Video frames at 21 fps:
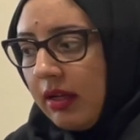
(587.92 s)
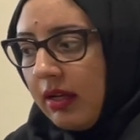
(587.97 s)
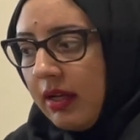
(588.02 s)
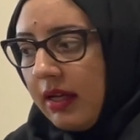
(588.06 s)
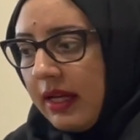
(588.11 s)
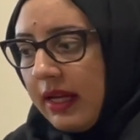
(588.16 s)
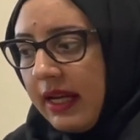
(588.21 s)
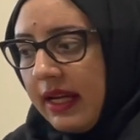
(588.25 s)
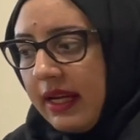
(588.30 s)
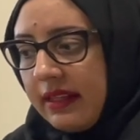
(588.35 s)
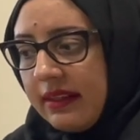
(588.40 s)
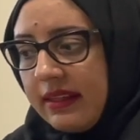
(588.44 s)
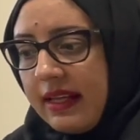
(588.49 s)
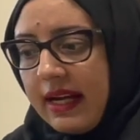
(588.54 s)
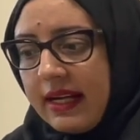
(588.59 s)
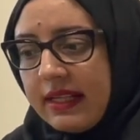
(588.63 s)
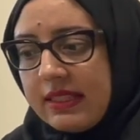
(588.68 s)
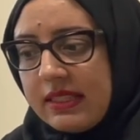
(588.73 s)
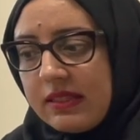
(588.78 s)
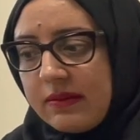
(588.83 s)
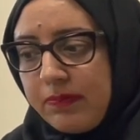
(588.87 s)
And
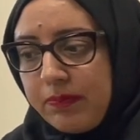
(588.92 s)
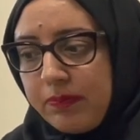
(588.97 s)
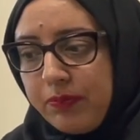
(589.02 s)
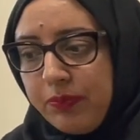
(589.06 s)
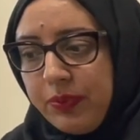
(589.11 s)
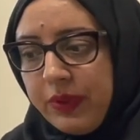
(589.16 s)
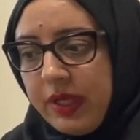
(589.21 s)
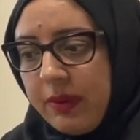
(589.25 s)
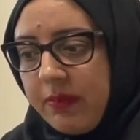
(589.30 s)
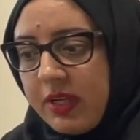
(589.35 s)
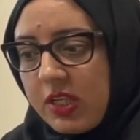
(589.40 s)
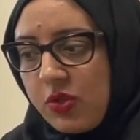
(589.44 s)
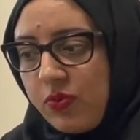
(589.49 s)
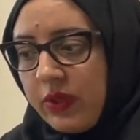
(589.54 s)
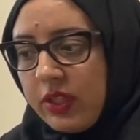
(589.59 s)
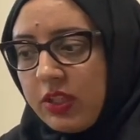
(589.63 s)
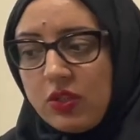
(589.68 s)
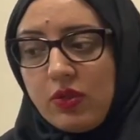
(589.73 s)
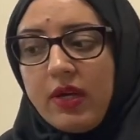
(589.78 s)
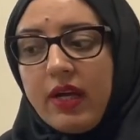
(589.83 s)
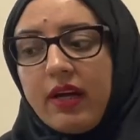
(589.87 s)
that's pretty much
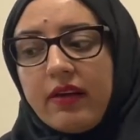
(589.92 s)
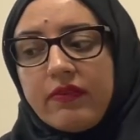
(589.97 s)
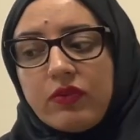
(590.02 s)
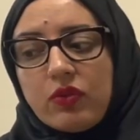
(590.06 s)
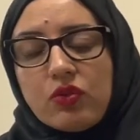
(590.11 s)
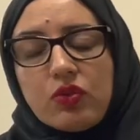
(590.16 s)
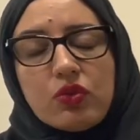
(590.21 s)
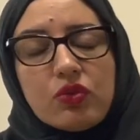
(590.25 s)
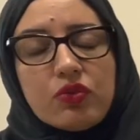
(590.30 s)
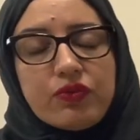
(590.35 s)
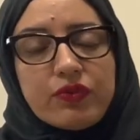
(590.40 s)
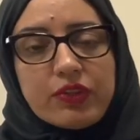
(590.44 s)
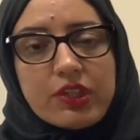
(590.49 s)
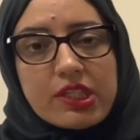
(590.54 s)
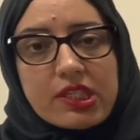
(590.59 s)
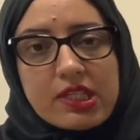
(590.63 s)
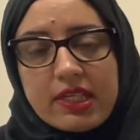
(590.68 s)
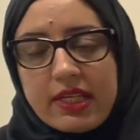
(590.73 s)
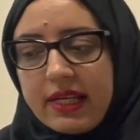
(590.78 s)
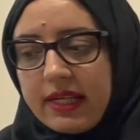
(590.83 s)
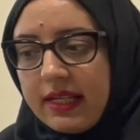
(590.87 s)
what you have to do for
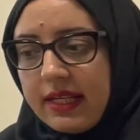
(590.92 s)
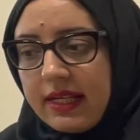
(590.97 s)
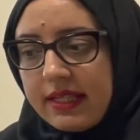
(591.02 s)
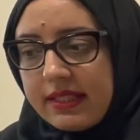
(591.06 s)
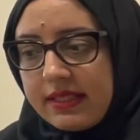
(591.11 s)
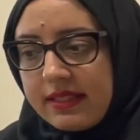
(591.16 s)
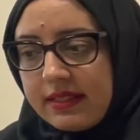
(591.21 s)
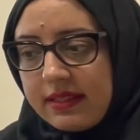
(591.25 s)
TLS